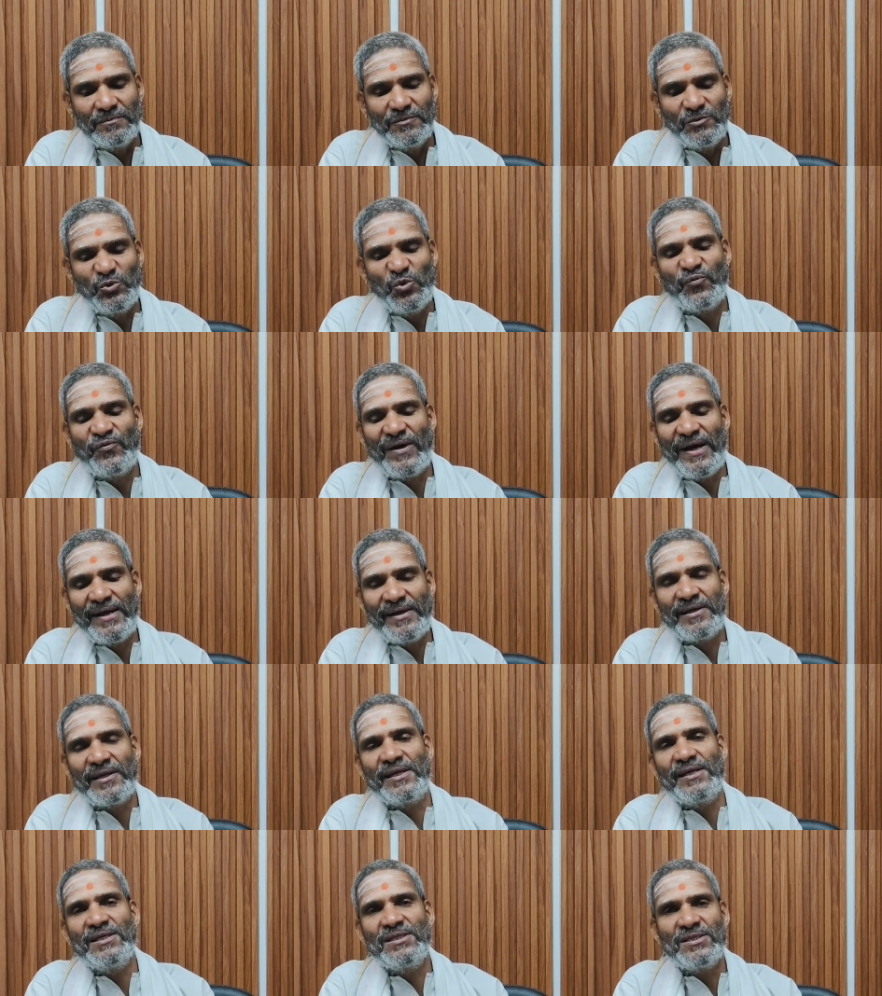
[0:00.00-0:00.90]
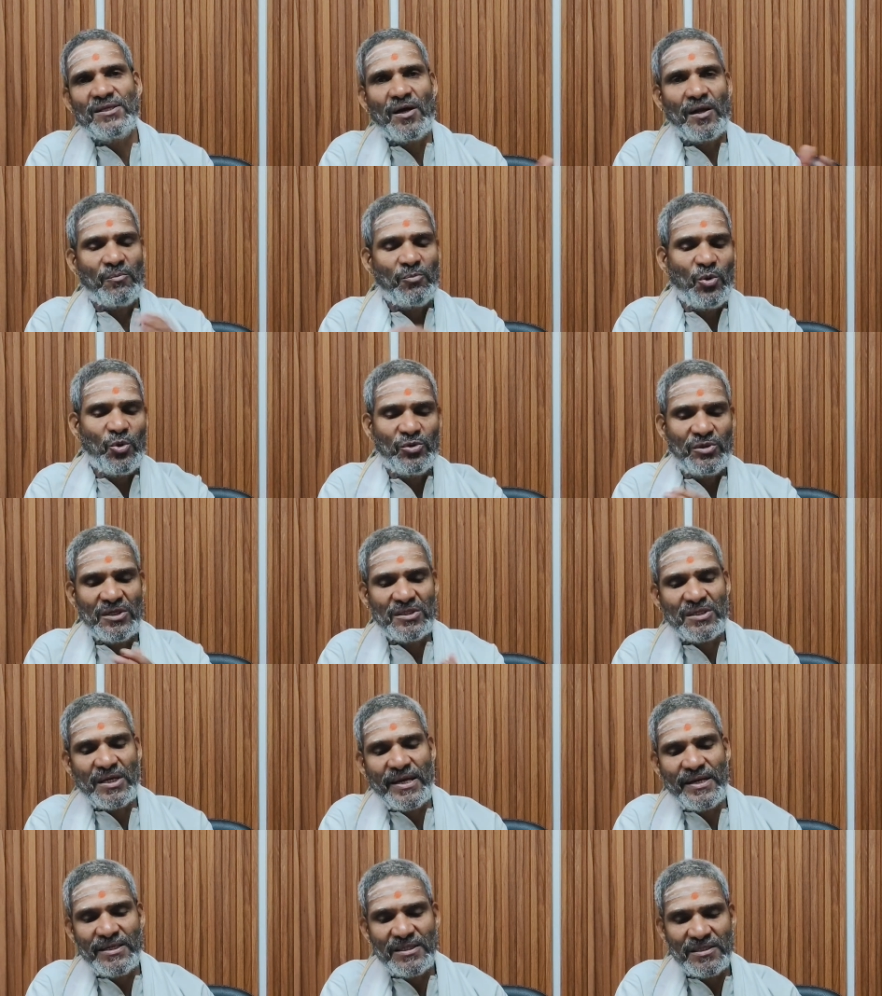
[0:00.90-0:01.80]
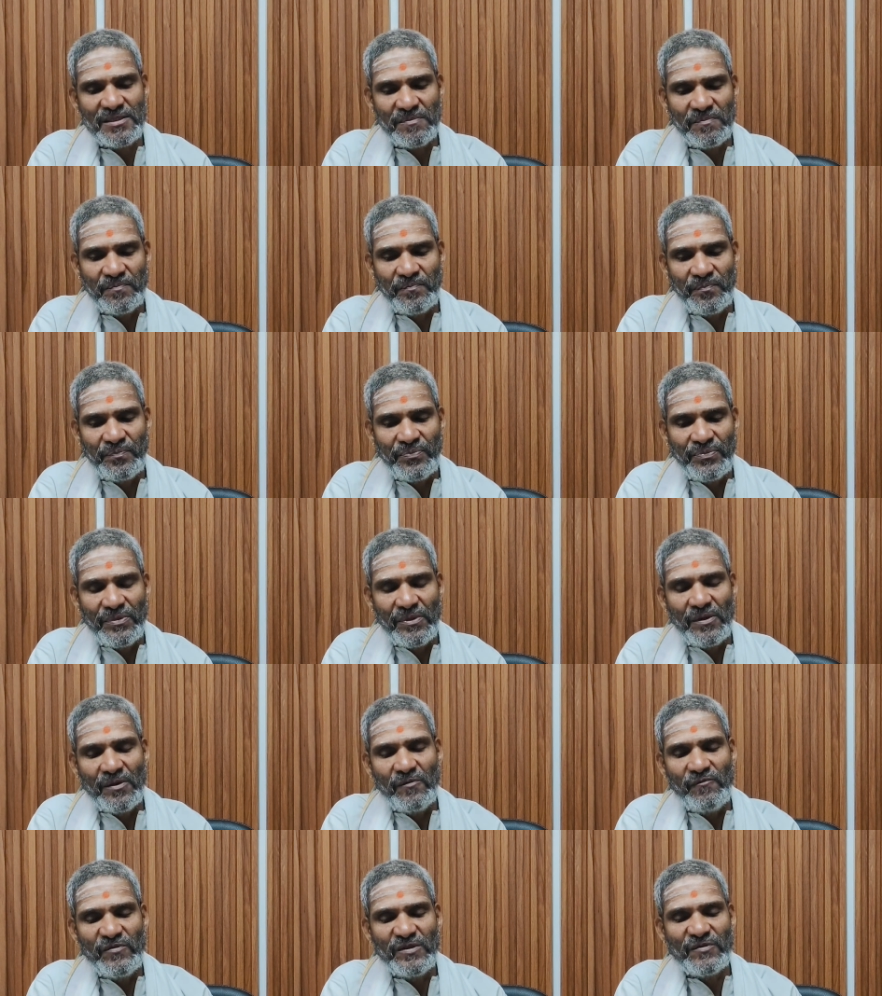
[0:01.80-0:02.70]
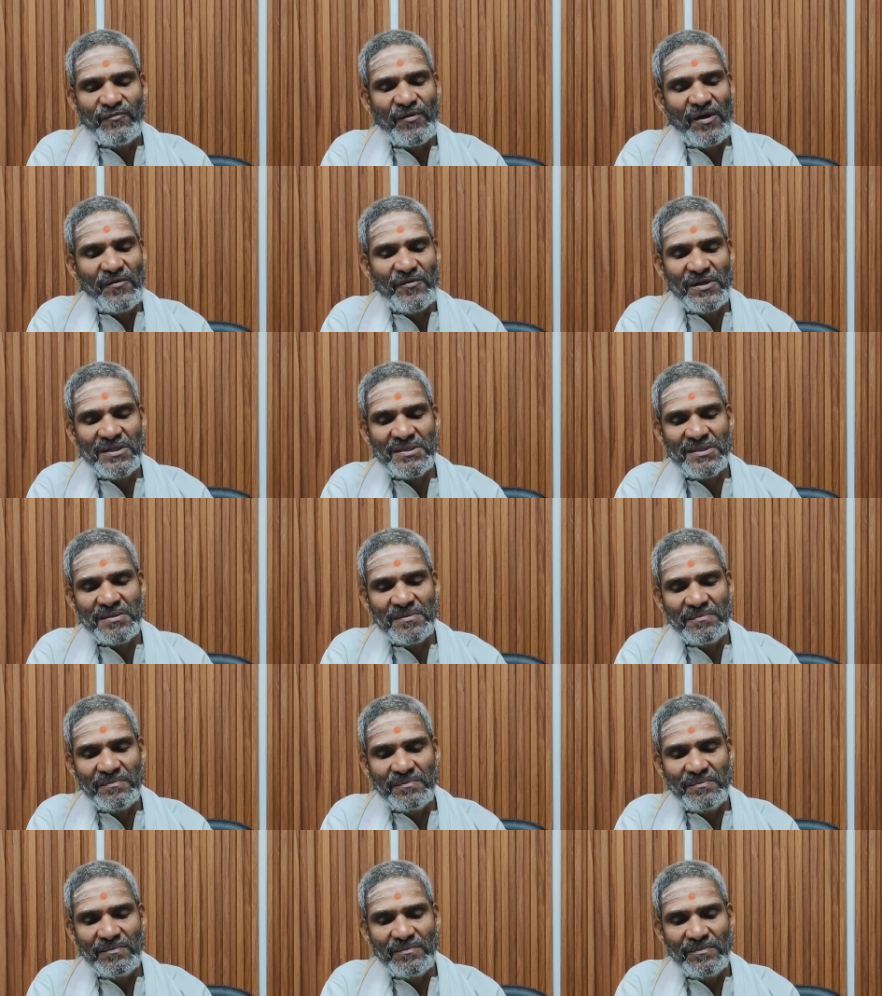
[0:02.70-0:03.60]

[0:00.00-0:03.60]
You find trees on both the sides with flowers.